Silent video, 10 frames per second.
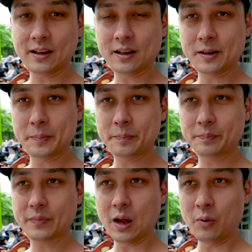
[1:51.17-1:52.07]

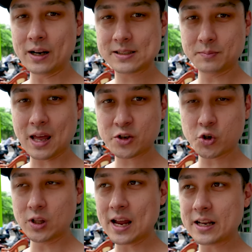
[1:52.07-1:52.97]
I wanted some
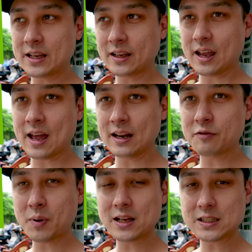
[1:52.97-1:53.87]
natural lighting, and
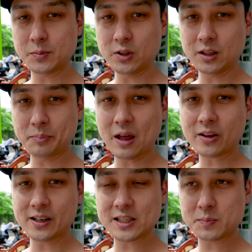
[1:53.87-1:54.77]
if possible, a
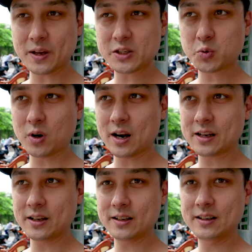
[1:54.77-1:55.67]
balcony space where I
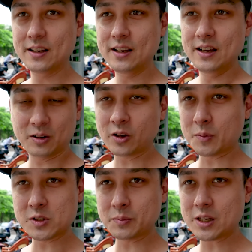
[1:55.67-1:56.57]
could look
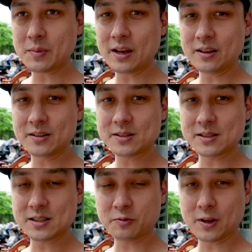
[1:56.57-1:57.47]
up some emails
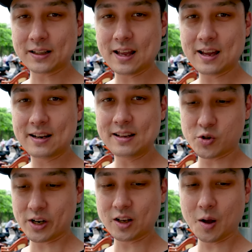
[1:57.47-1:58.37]
and stuff like that,
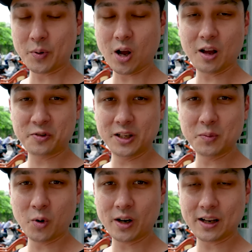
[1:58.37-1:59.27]
drink a cup of coffee in
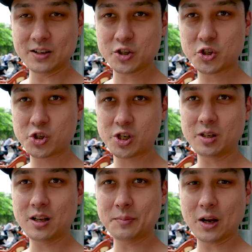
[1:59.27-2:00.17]
the morning, and just
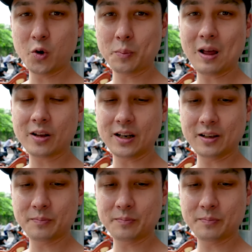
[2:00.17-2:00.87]
chill on my own balcony.